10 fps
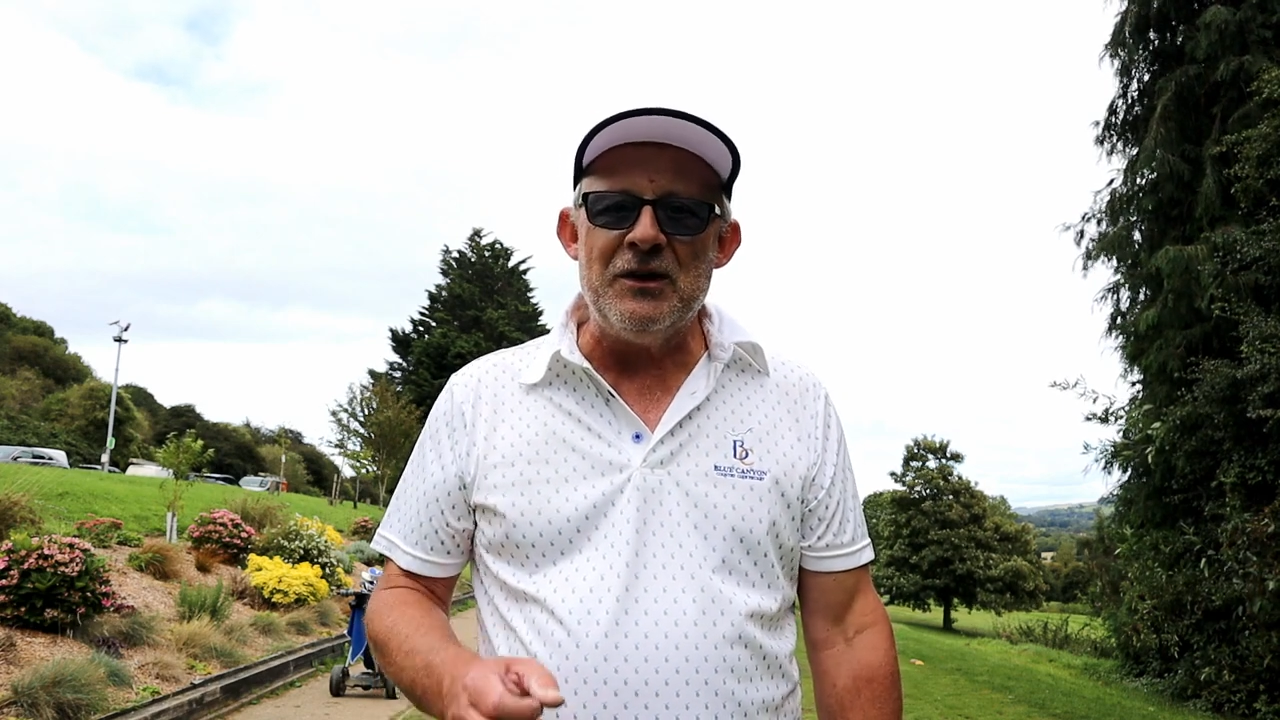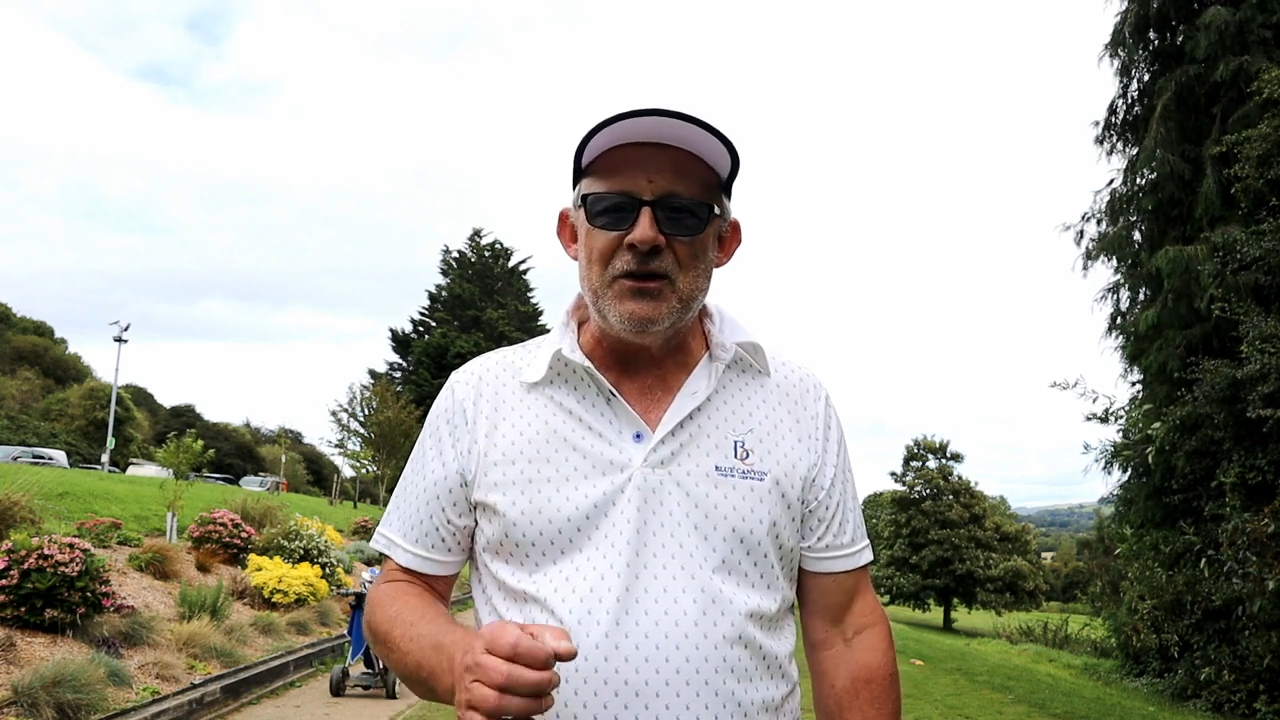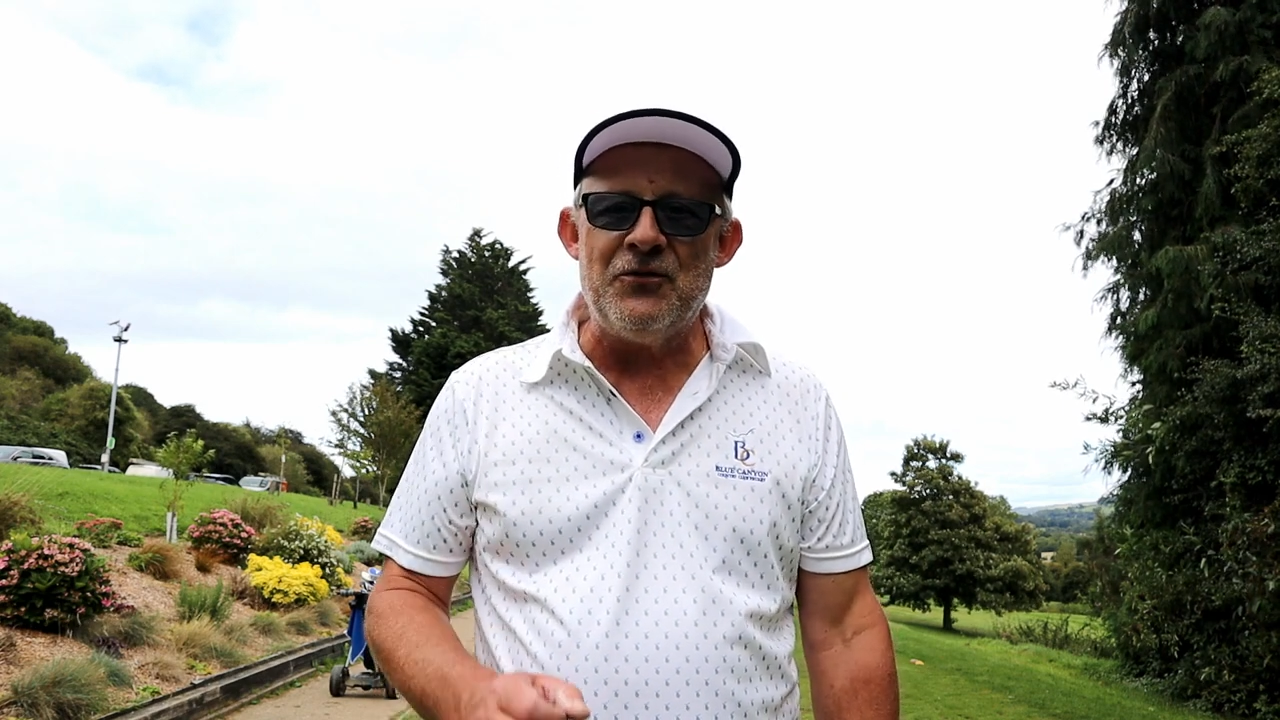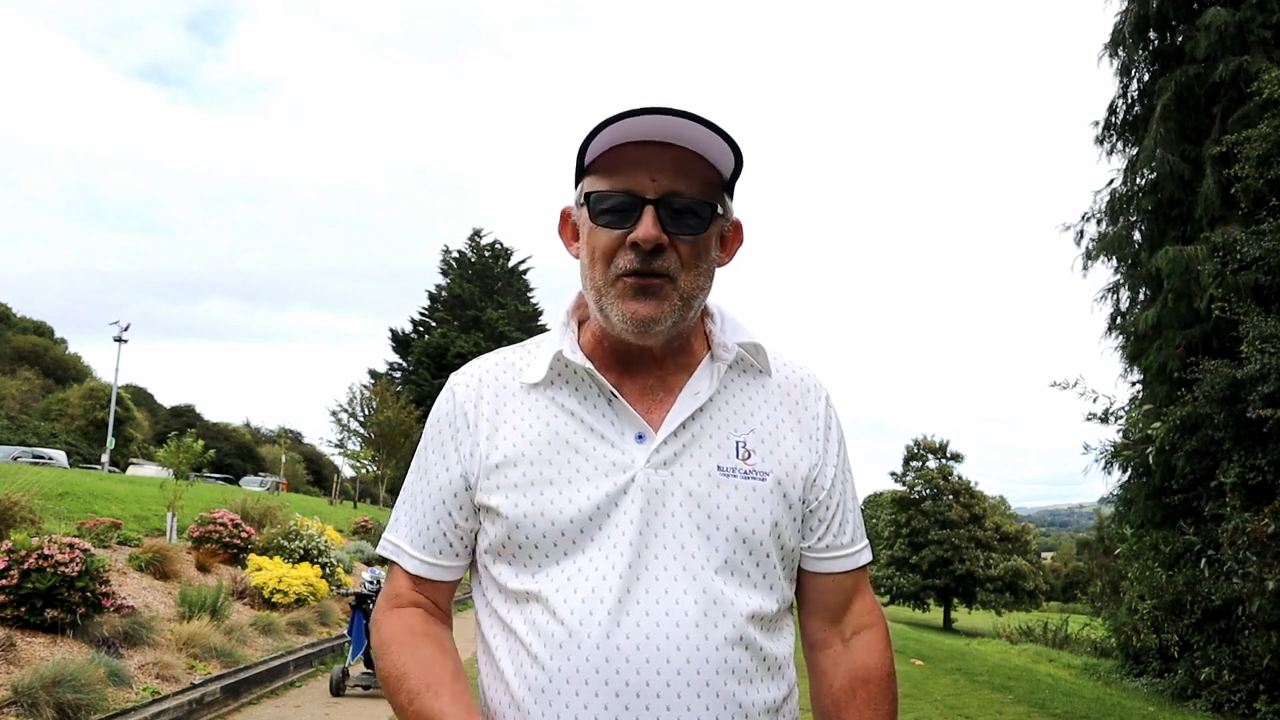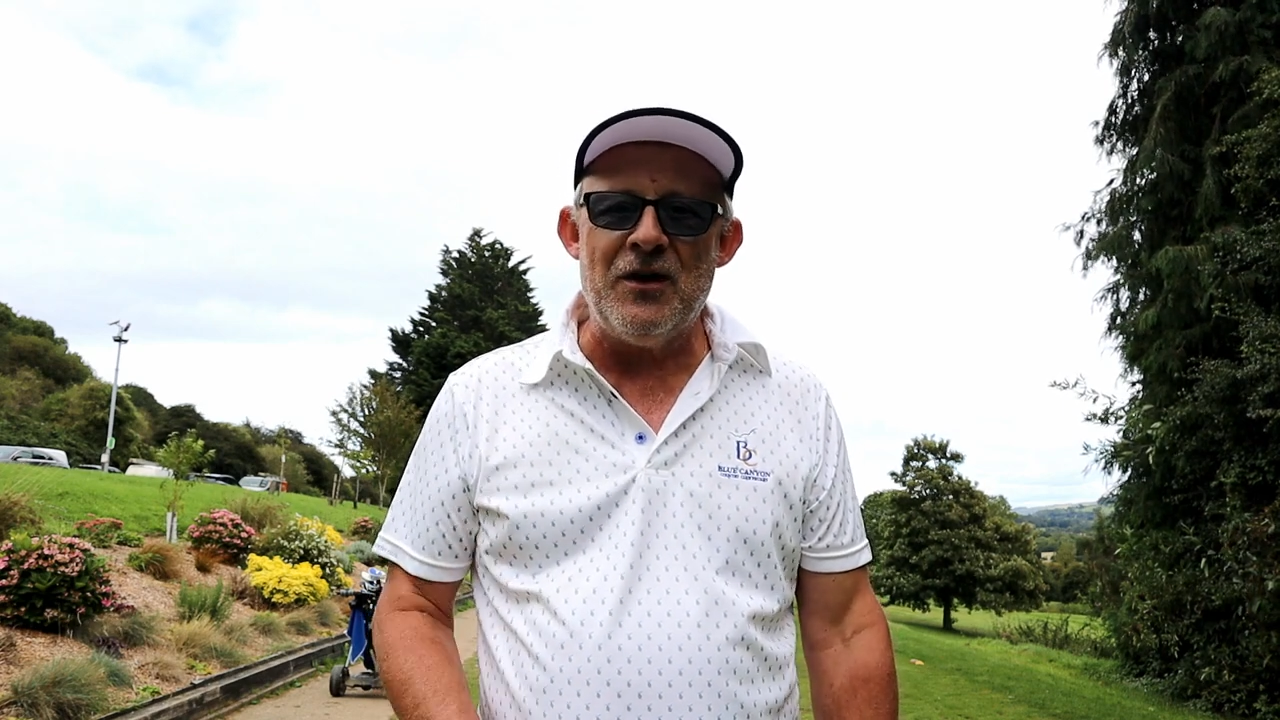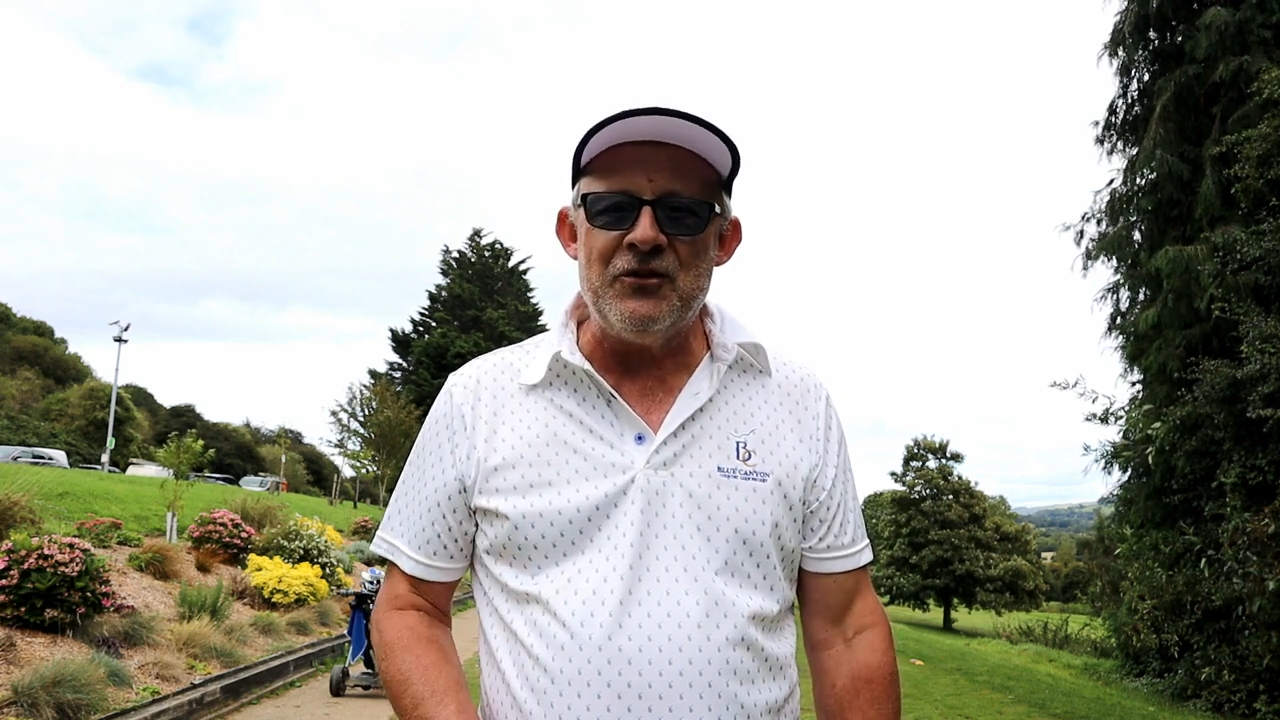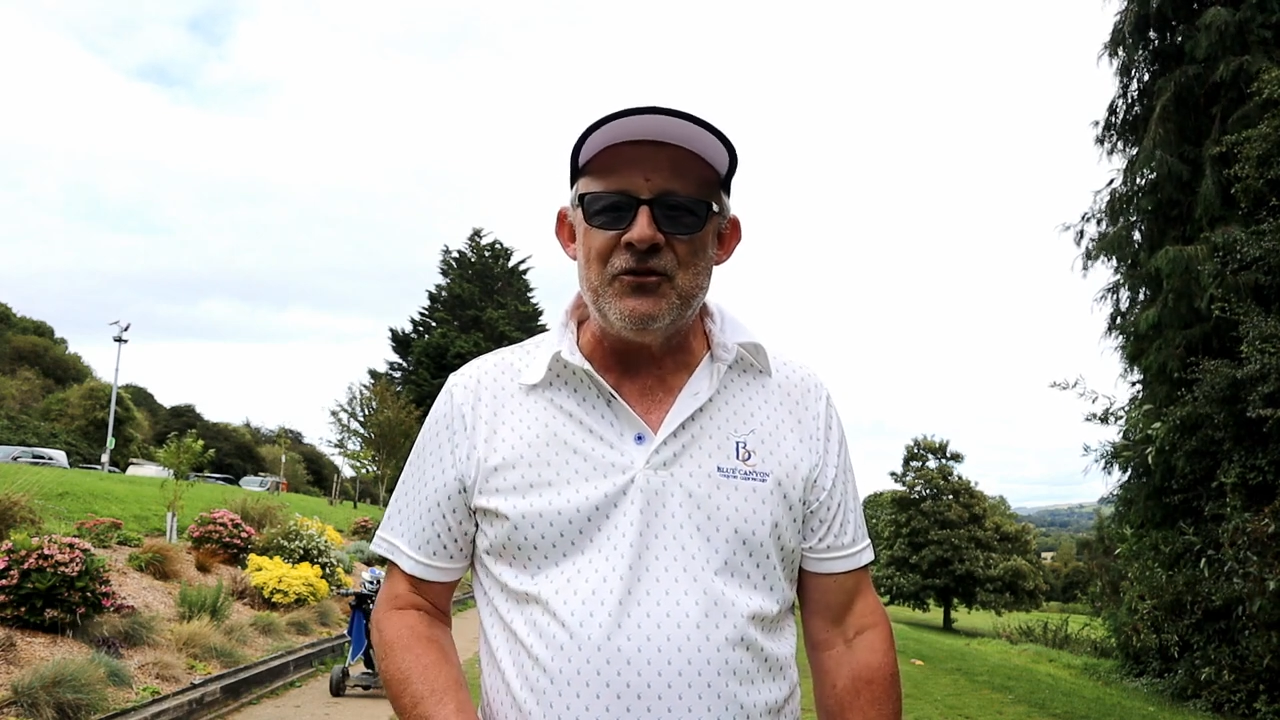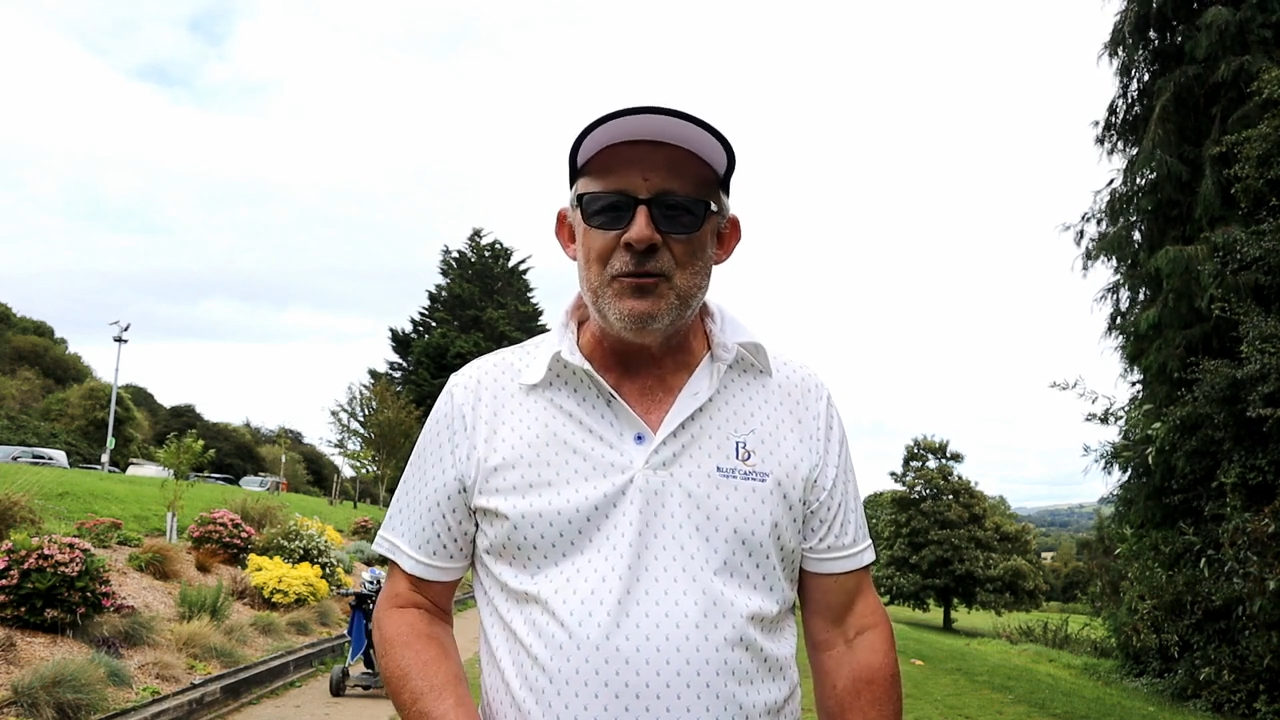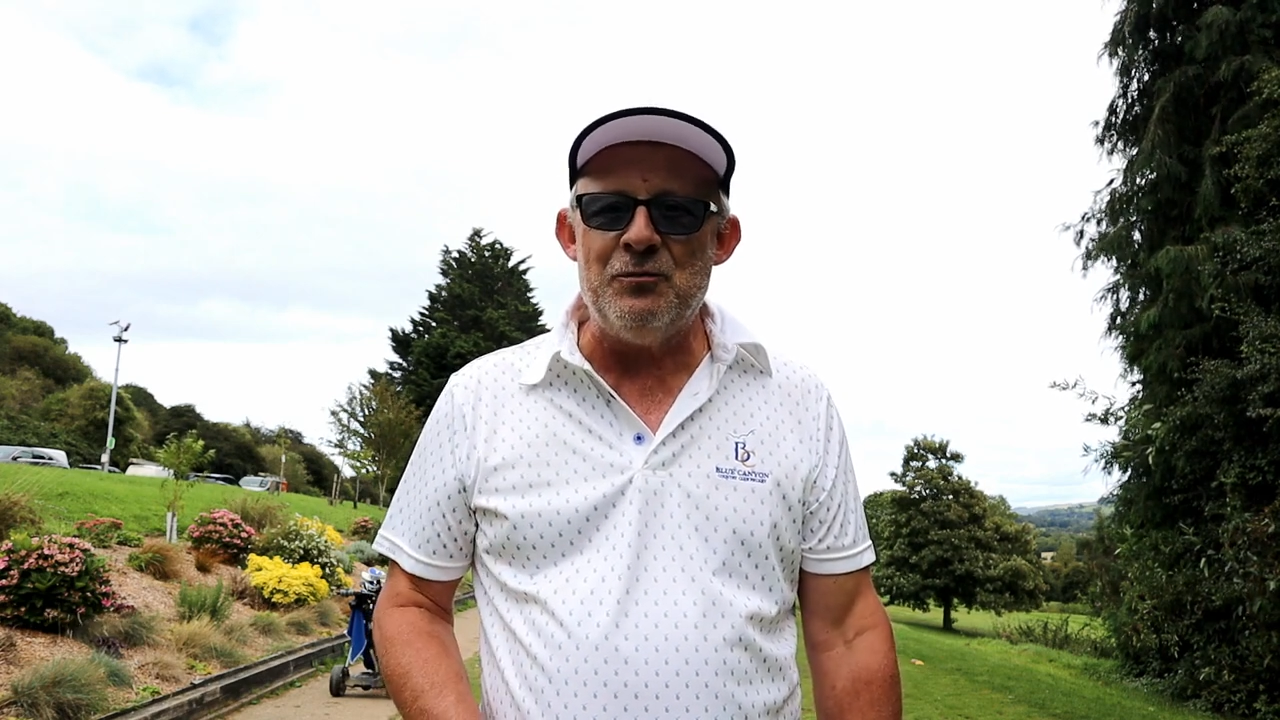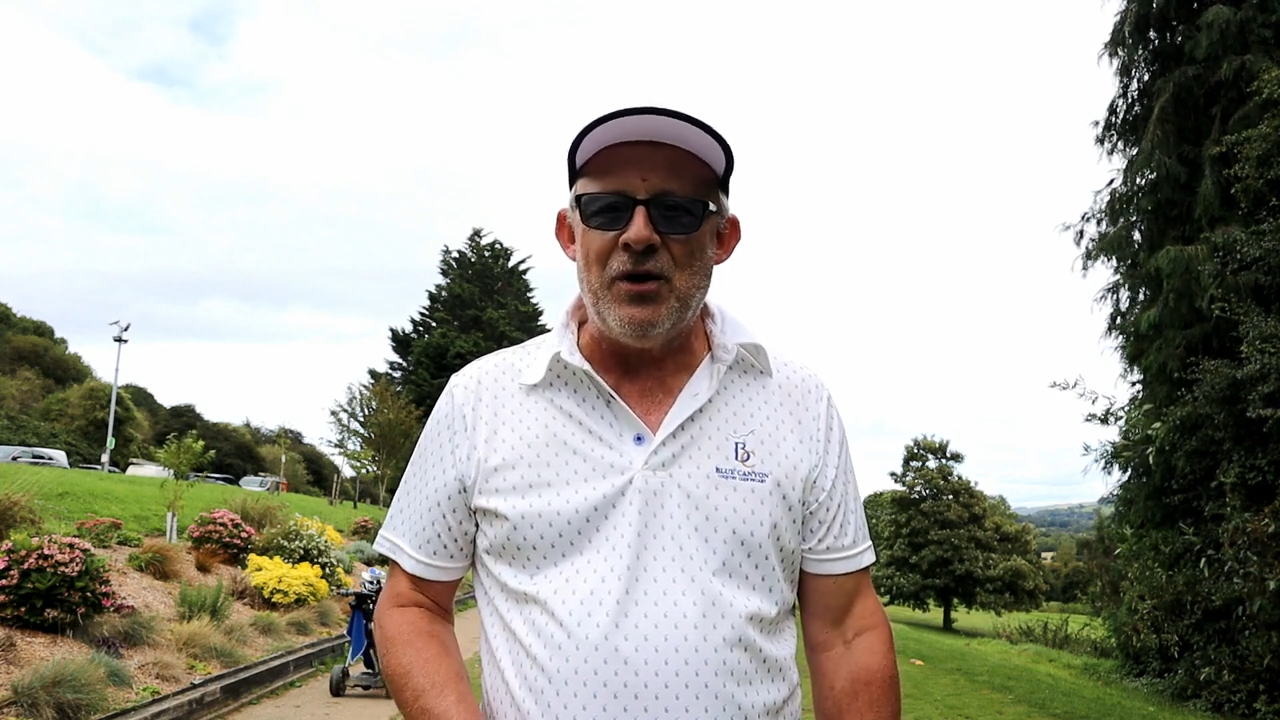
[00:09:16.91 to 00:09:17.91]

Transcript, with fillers: We're going to find some